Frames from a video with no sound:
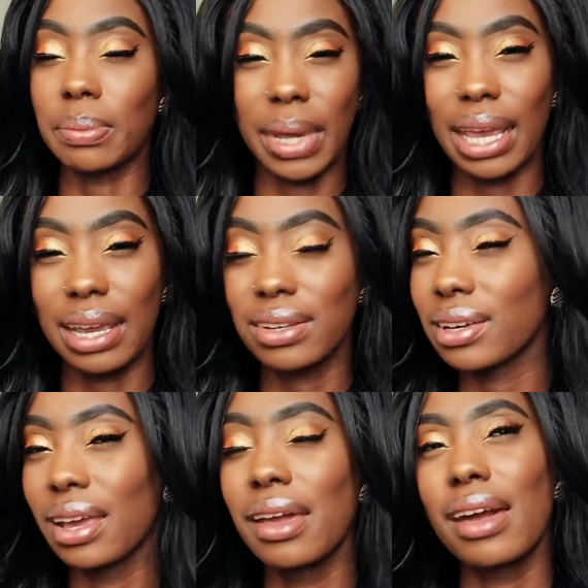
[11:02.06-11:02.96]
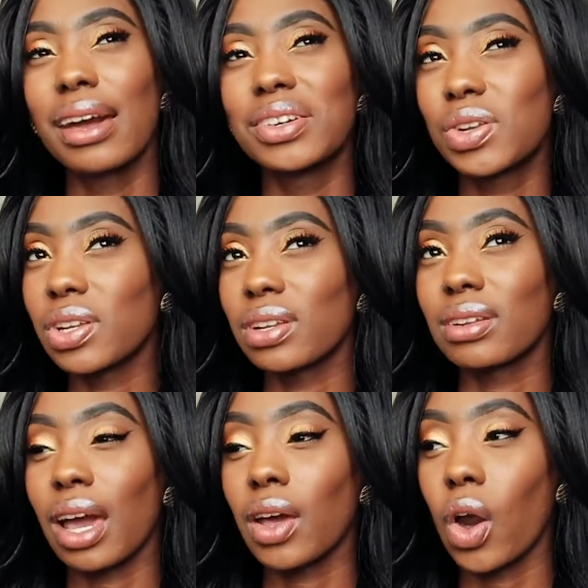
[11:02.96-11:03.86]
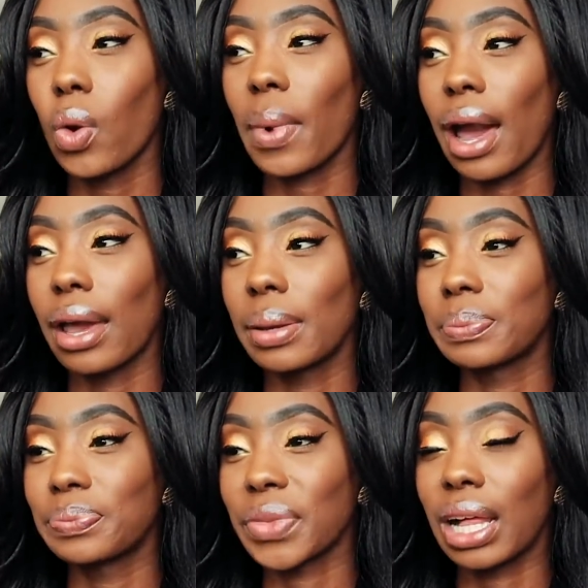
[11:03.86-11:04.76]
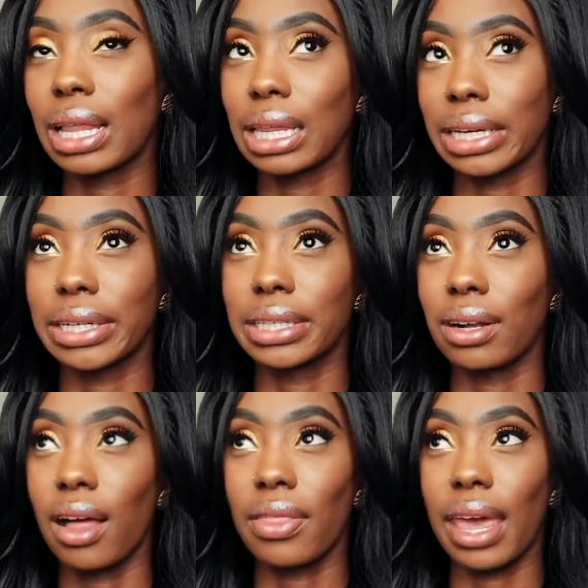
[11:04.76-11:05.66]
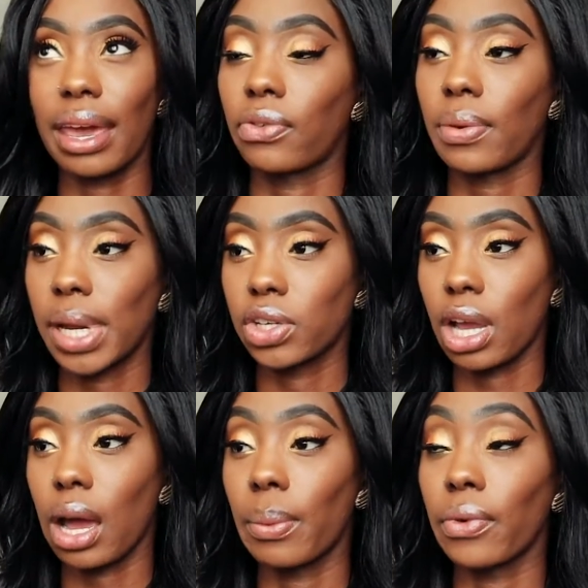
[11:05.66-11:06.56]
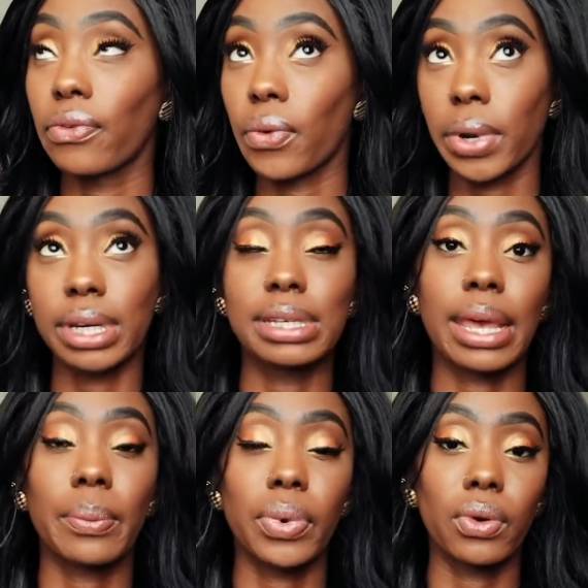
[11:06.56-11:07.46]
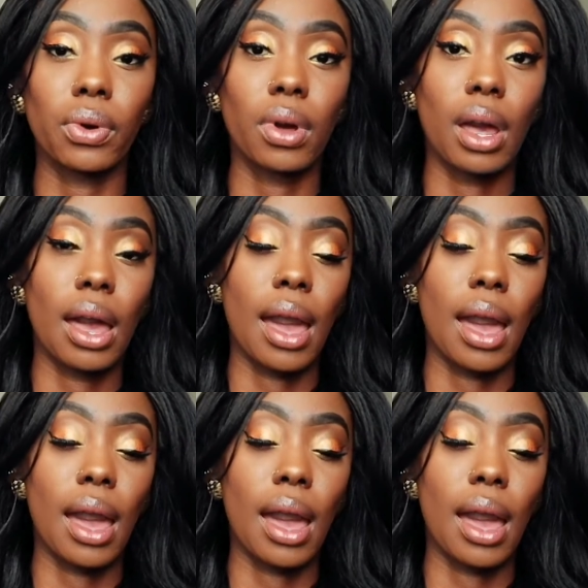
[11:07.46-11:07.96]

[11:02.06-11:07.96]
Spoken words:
made. I hope I'm clear on that. For my job, for example,